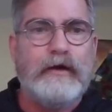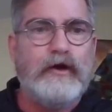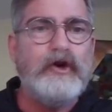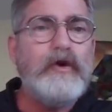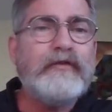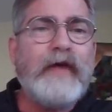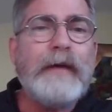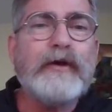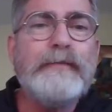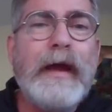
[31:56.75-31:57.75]
Who is
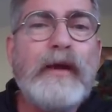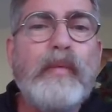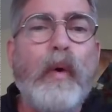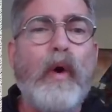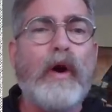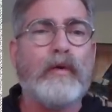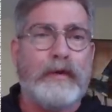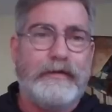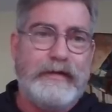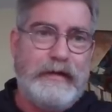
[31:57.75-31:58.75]
able to make war
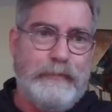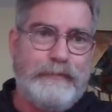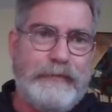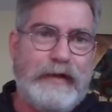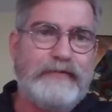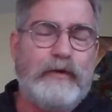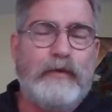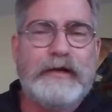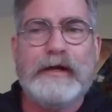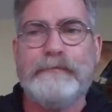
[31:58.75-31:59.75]
with him? I said I
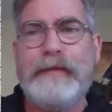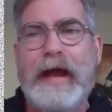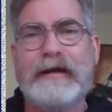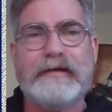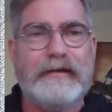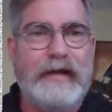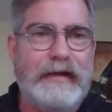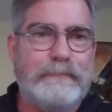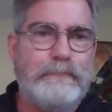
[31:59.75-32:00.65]
wanted to come back to that.